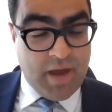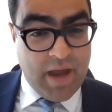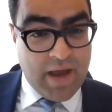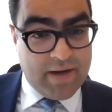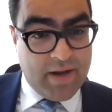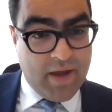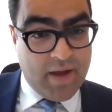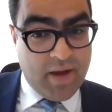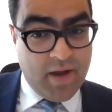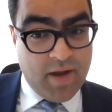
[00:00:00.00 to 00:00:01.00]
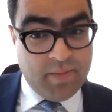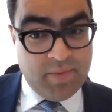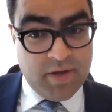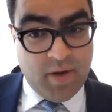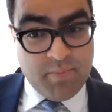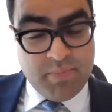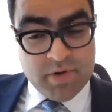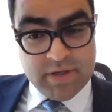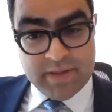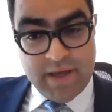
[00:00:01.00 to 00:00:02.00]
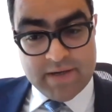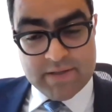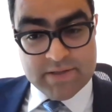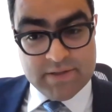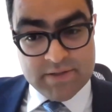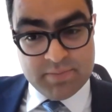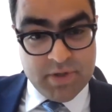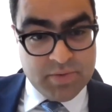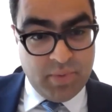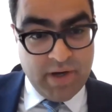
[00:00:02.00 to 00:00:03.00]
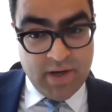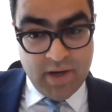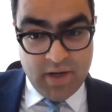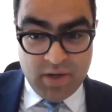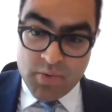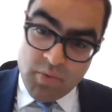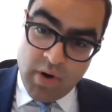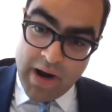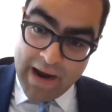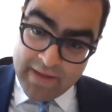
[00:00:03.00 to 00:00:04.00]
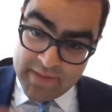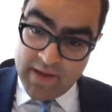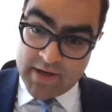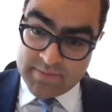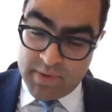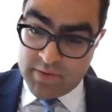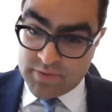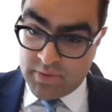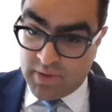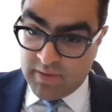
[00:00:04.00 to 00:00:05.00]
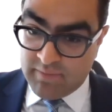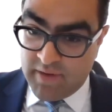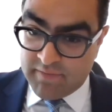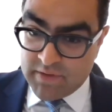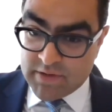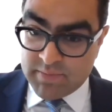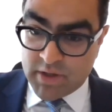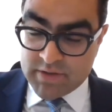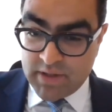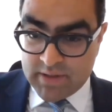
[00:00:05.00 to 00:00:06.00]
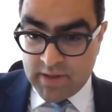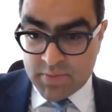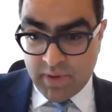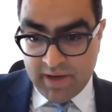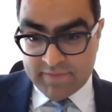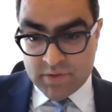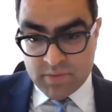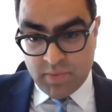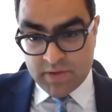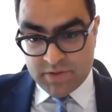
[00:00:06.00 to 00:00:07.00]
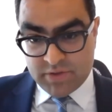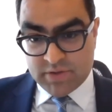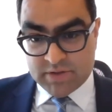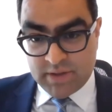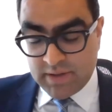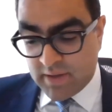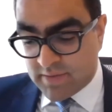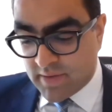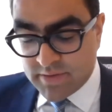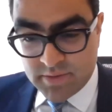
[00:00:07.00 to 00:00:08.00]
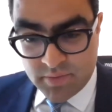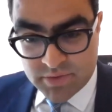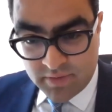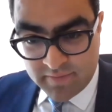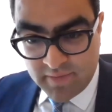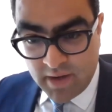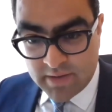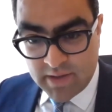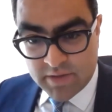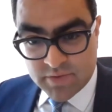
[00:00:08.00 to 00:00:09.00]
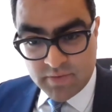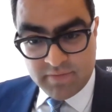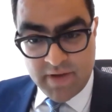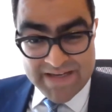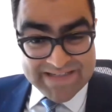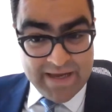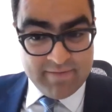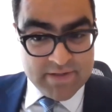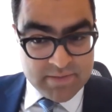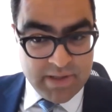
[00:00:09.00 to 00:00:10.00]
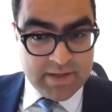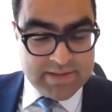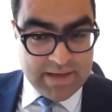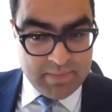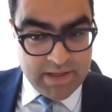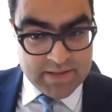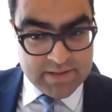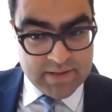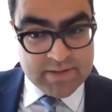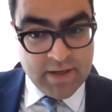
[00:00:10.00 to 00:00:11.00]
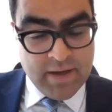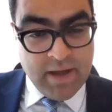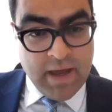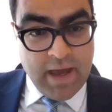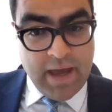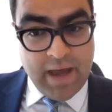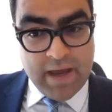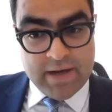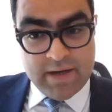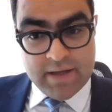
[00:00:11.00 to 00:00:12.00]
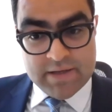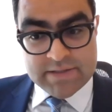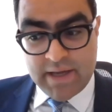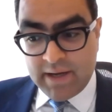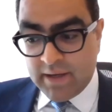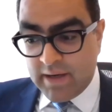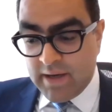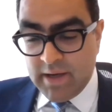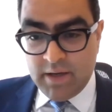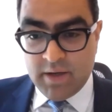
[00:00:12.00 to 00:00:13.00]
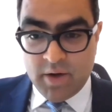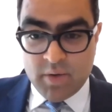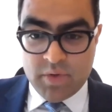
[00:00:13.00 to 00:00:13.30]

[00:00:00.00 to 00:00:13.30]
and putting that distance between you and the expert who's going to give evidence, because it will have two advantages. There is no sort of danger of his evidence being contaminated, and secondly,